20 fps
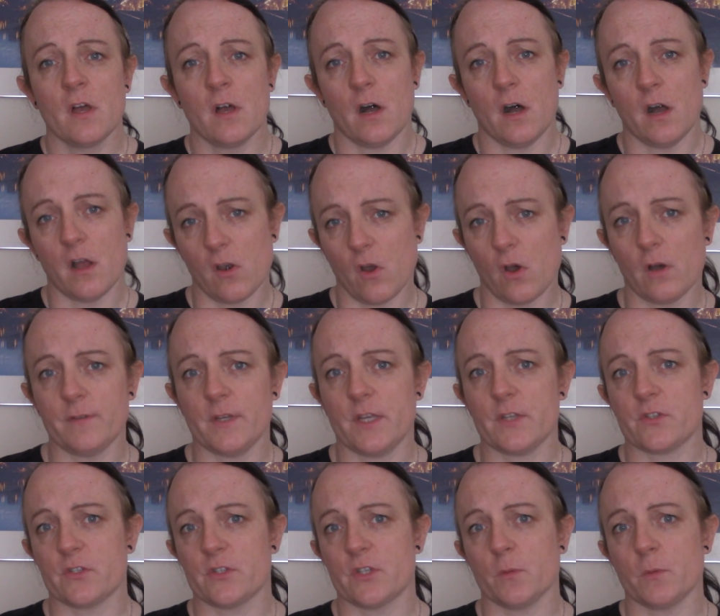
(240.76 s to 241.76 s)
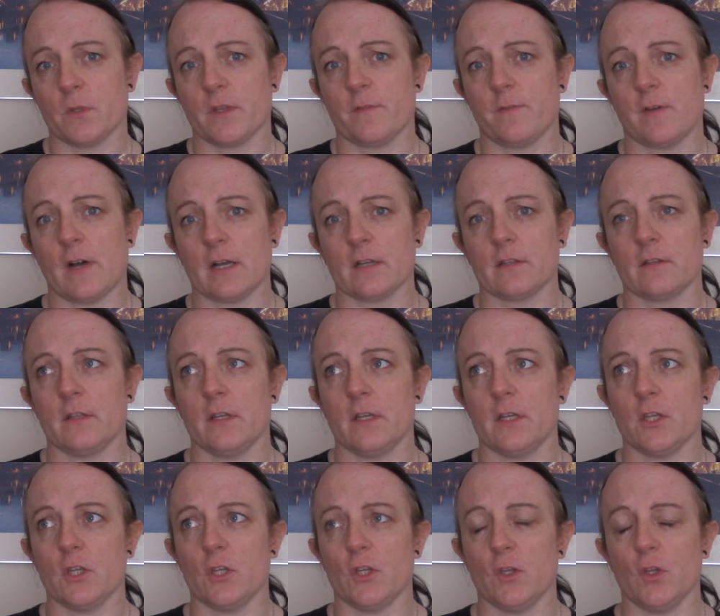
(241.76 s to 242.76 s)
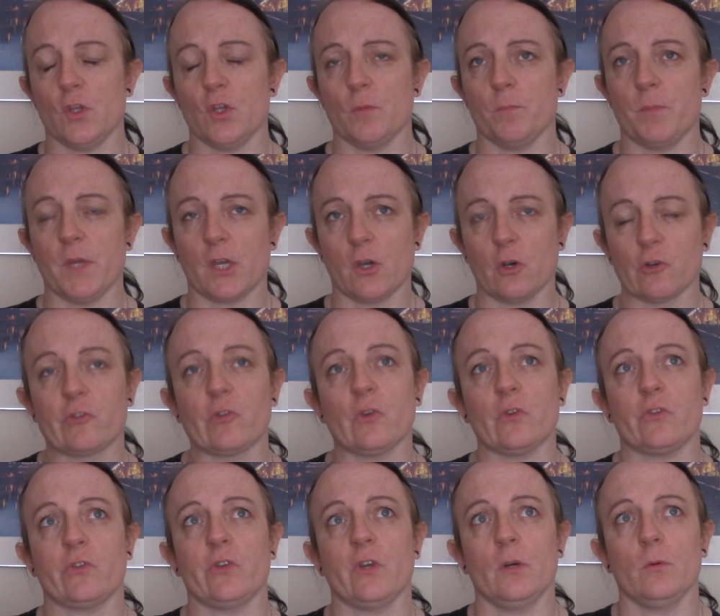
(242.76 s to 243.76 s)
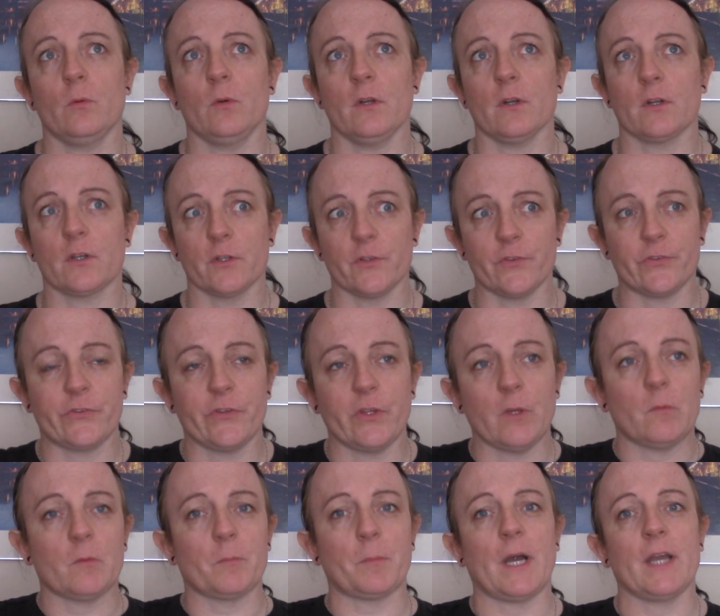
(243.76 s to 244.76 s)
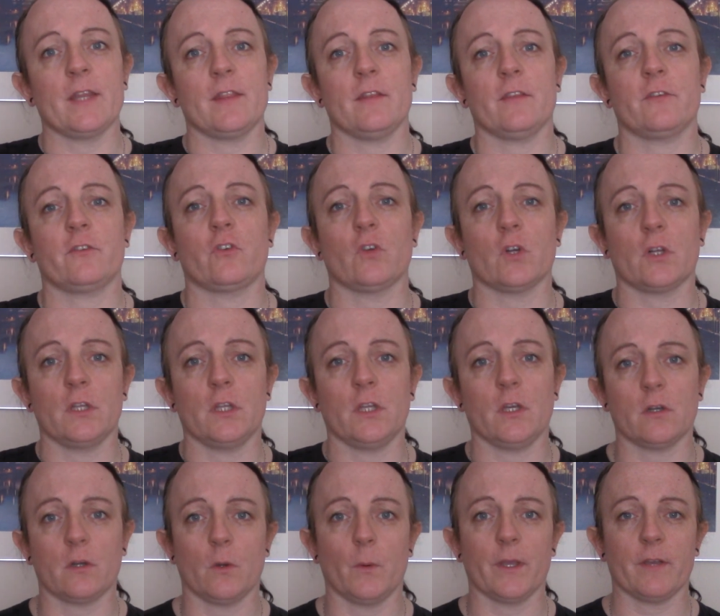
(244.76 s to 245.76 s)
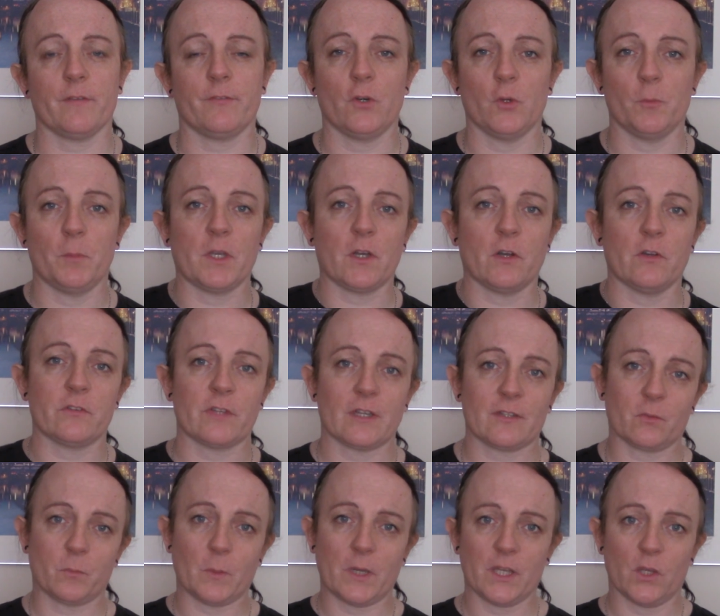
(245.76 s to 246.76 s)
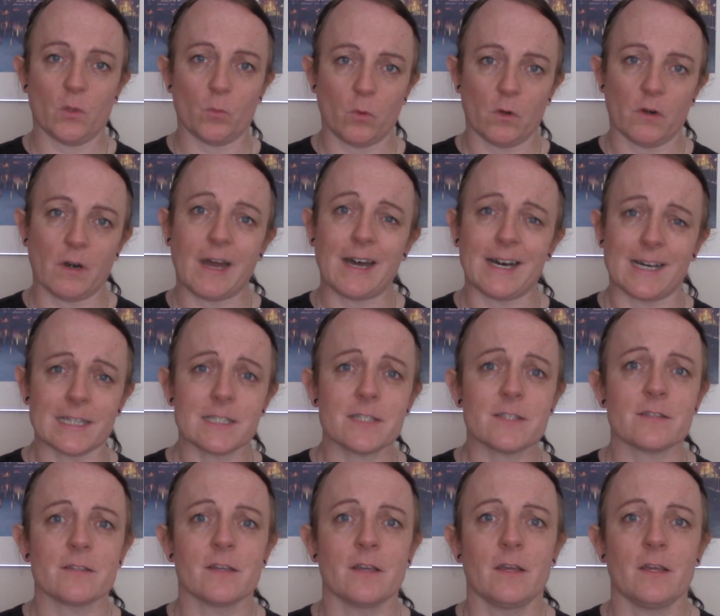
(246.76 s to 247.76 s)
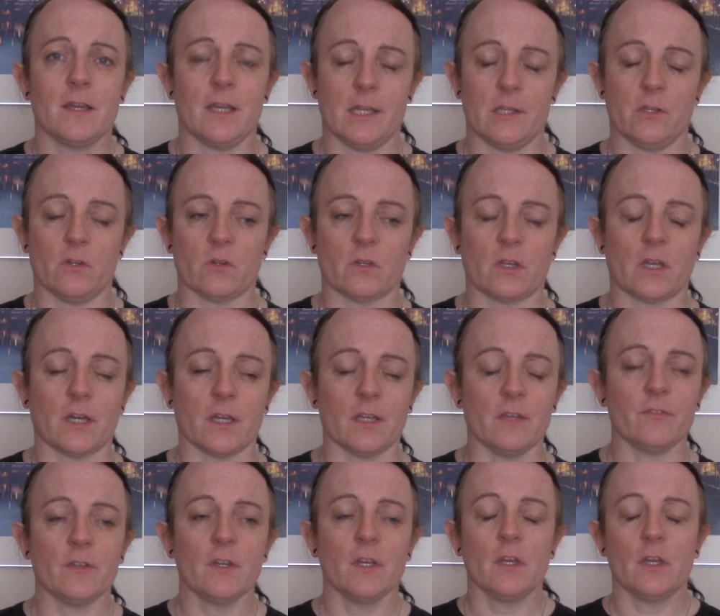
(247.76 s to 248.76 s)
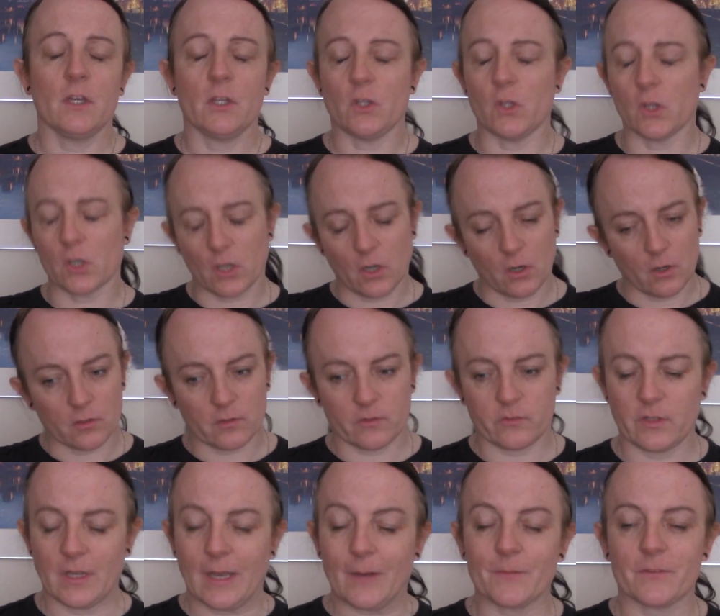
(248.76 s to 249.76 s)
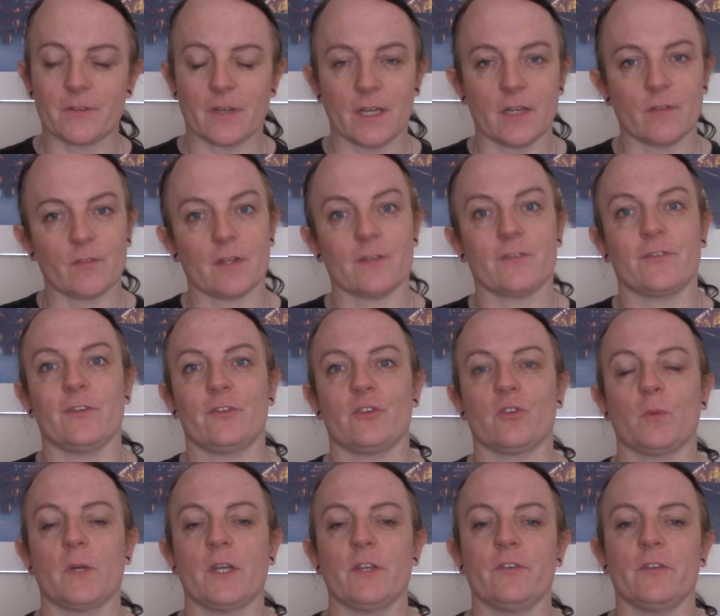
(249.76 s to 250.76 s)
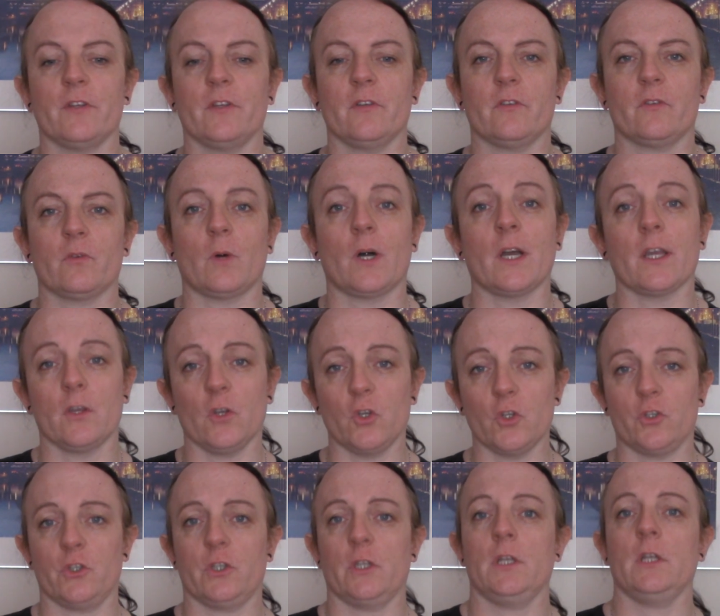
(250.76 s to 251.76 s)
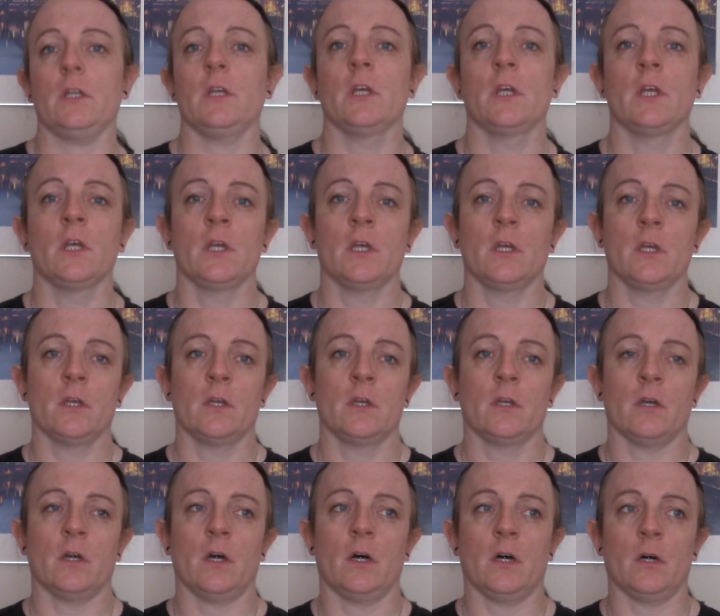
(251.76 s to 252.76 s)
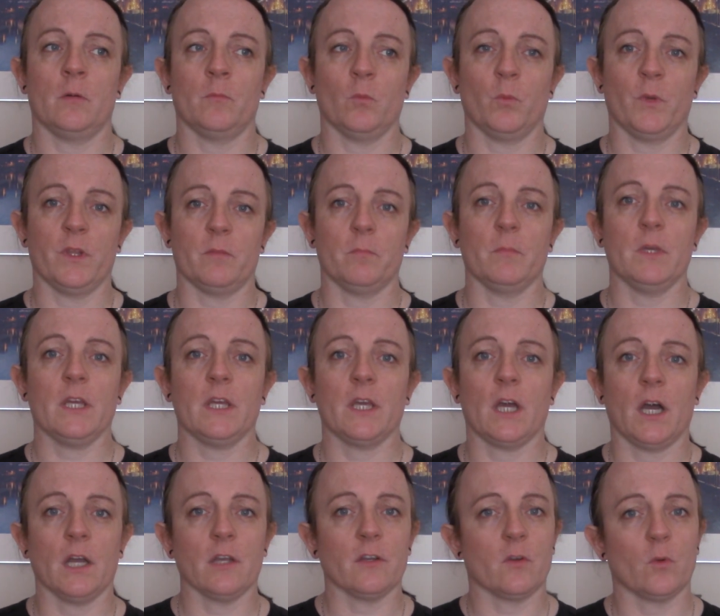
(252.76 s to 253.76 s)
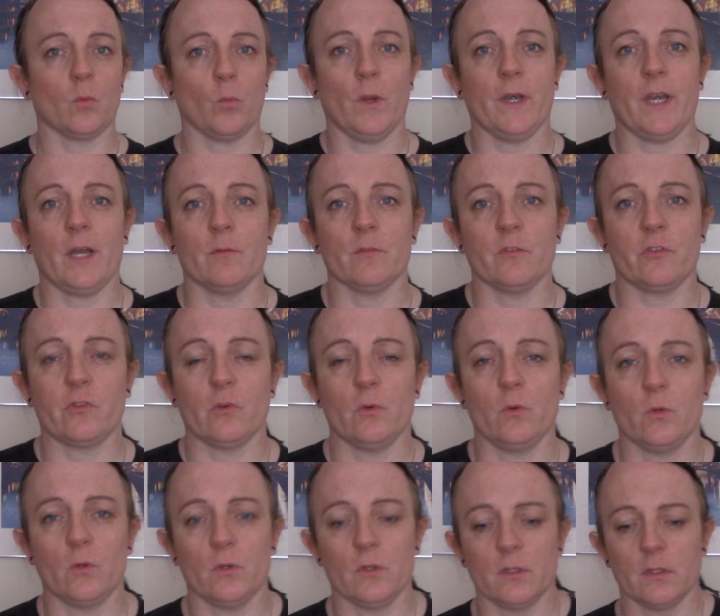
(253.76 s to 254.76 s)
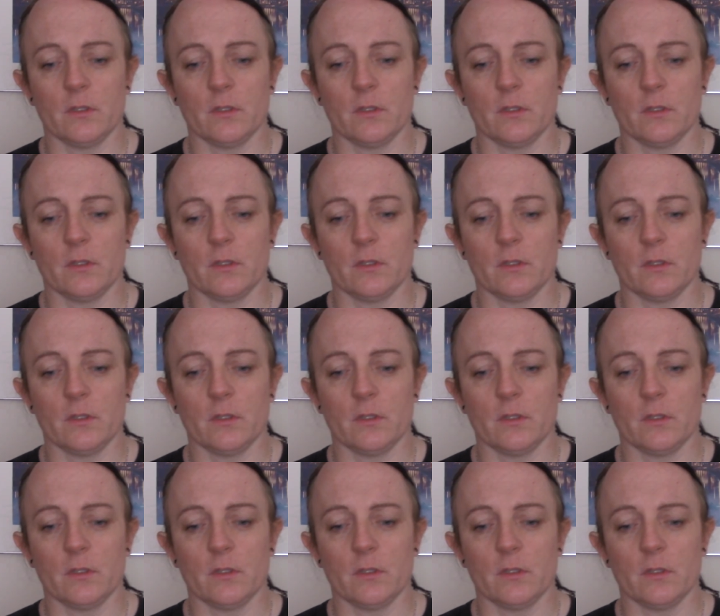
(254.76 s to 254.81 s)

a lot of it is to do with the fact that because you're so consumed by the struggle that you're going through, because that's where you were at in your life, you can't see outside of that situation. So I urge you, with me, I went out and sought